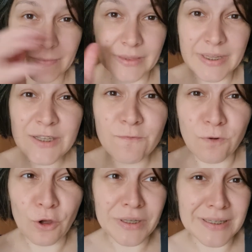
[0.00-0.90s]
This
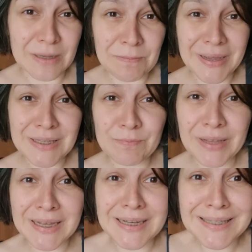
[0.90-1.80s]
vlog is a mess
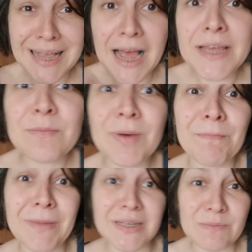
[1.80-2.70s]
because I am a
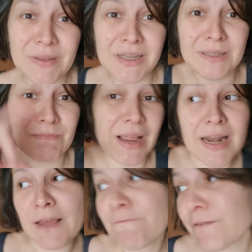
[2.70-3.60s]
mess, because my
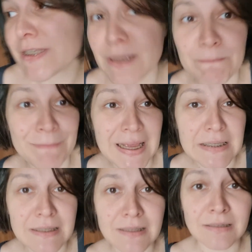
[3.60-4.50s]
life is a
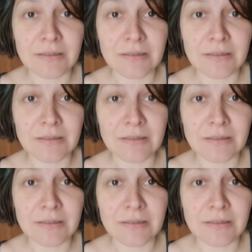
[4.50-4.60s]
mess.